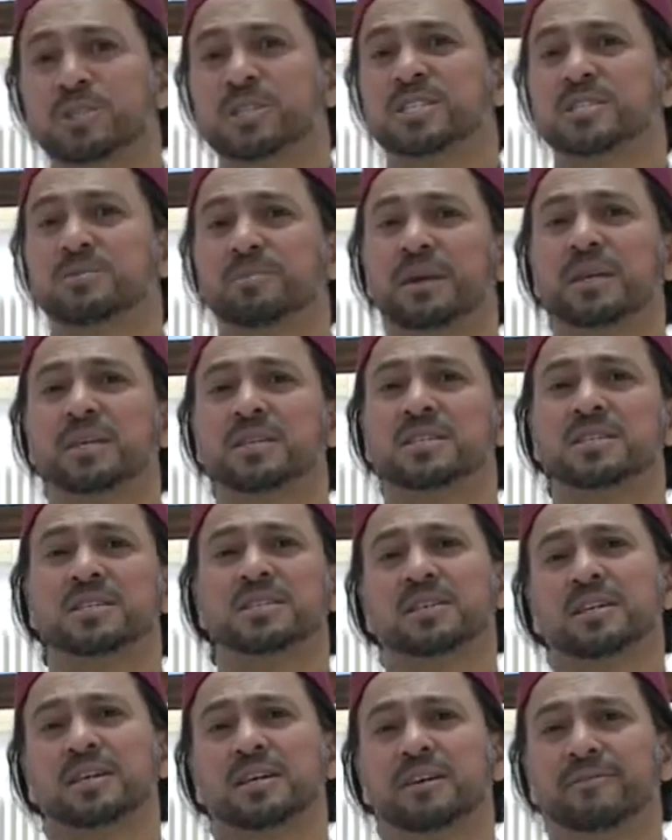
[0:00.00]
this space
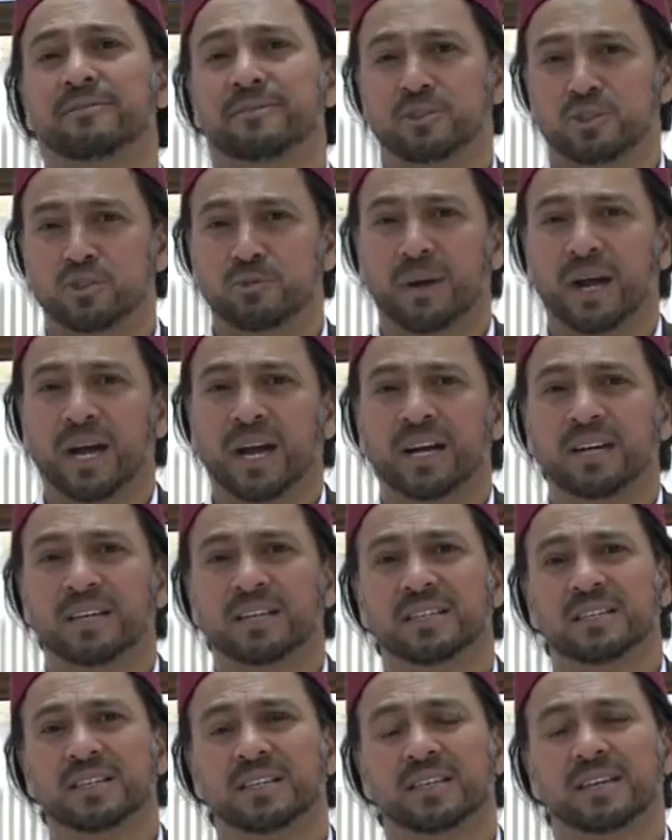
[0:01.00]
for Jum'ah
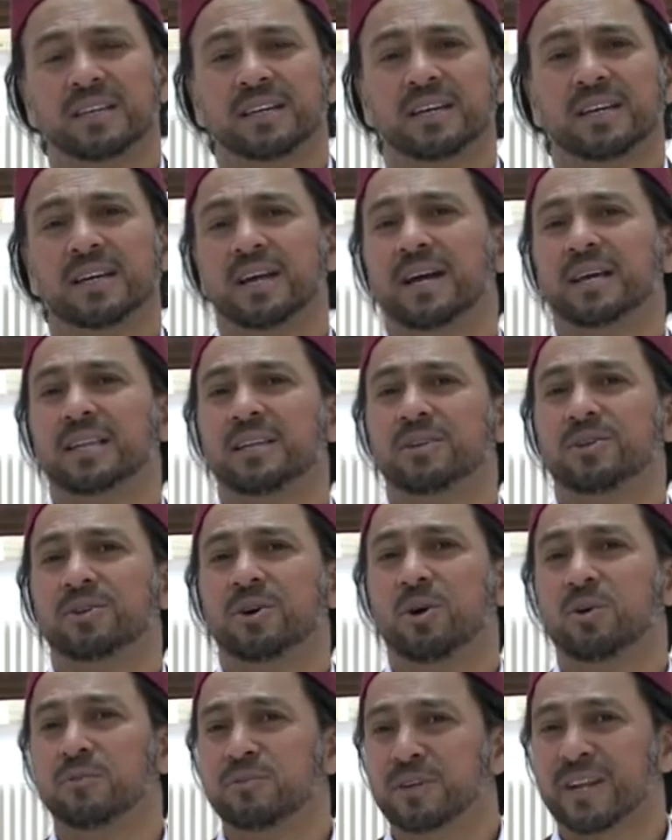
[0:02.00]
and
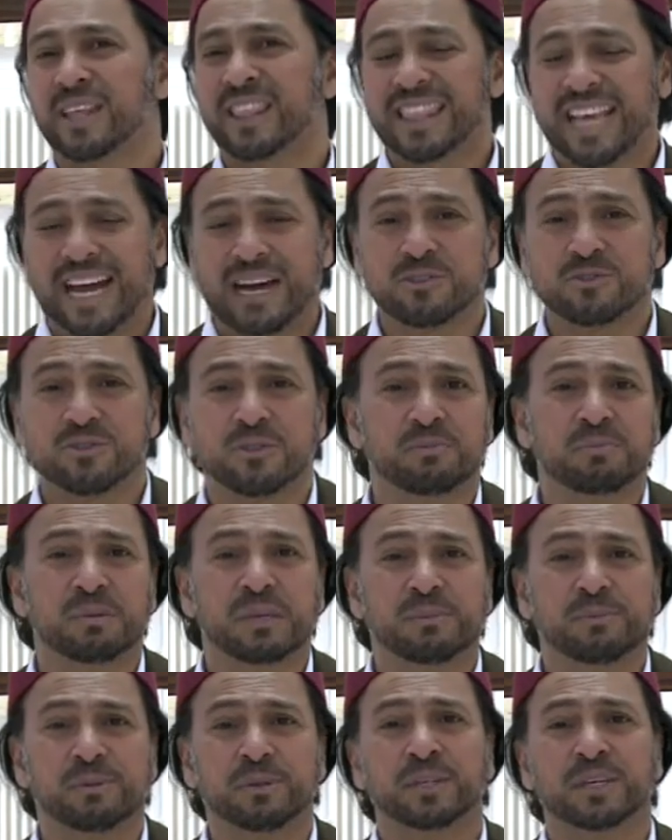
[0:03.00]
over a thousand
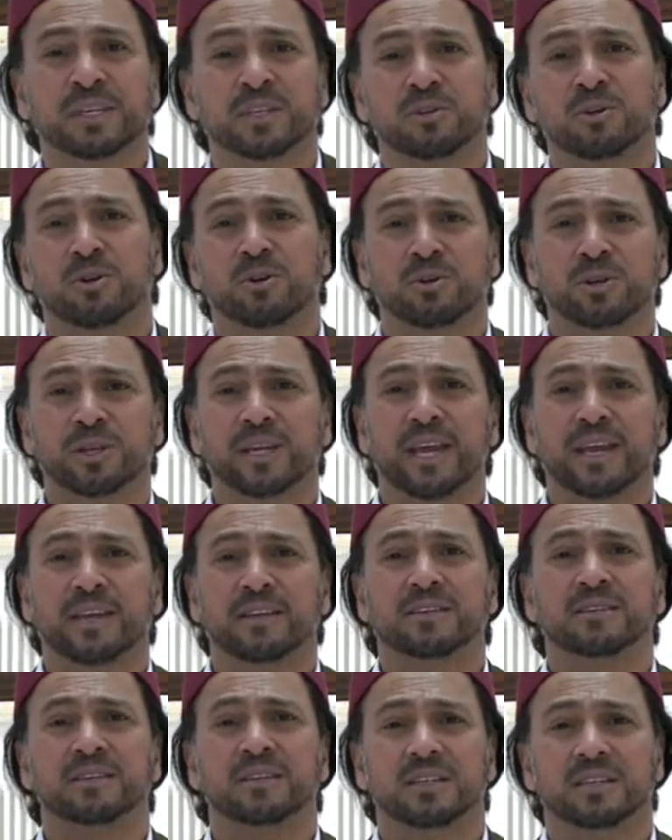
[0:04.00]
people can
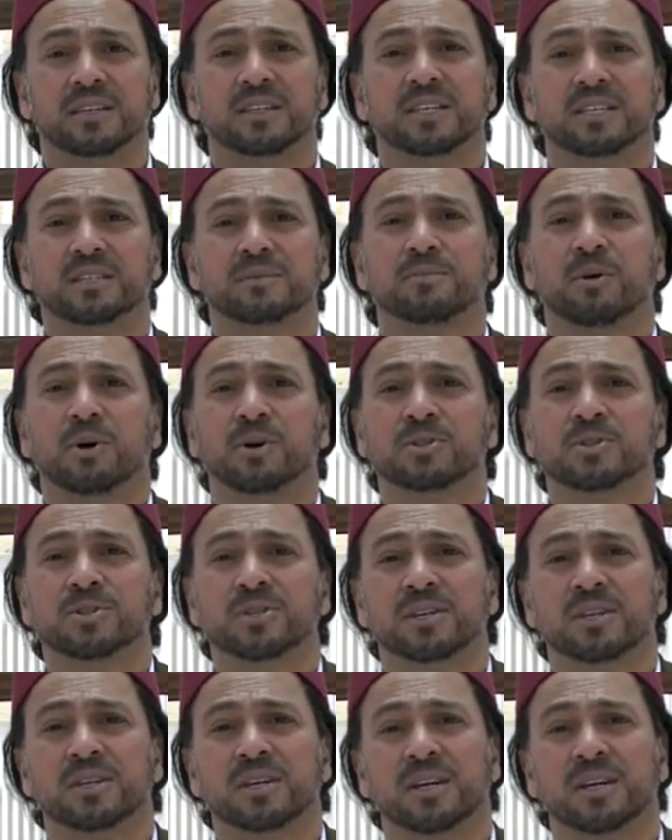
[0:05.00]
congregate in this mosque.